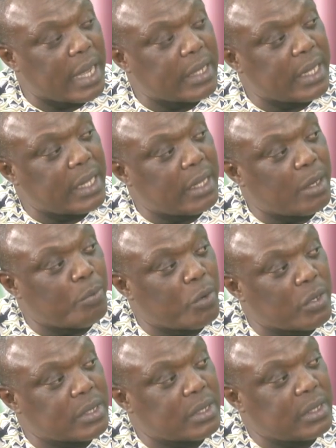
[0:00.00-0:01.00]
that the
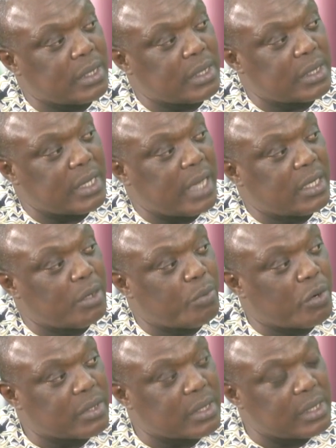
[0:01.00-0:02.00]

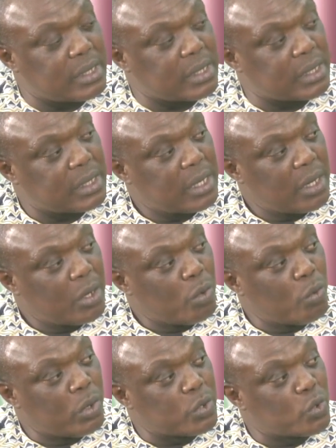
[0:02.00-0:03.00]
CNG buses
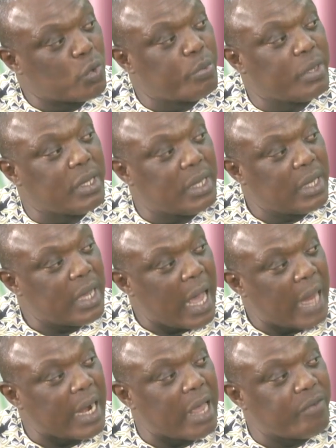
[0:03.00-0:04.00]
will soon be
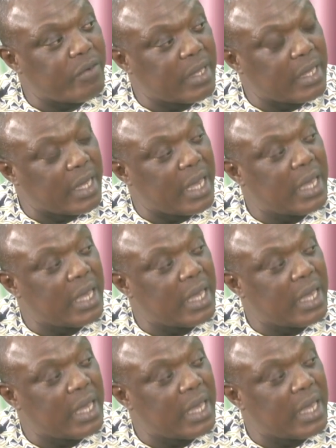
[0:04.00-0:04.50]
arriving.